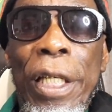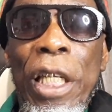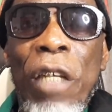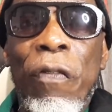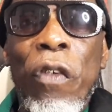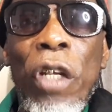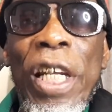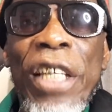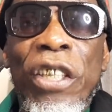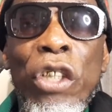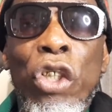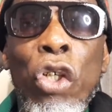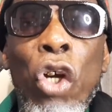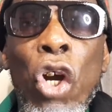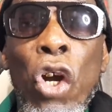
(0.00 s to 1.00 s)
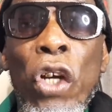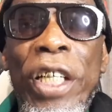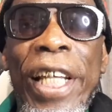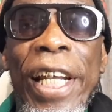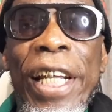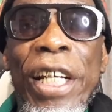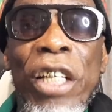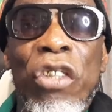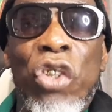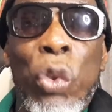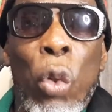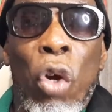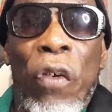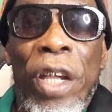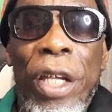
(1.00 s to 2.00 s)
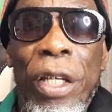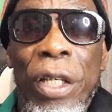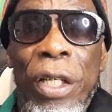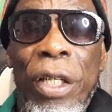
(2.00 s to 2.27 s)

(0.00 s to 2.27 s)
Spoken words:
if you listen to her telling the story,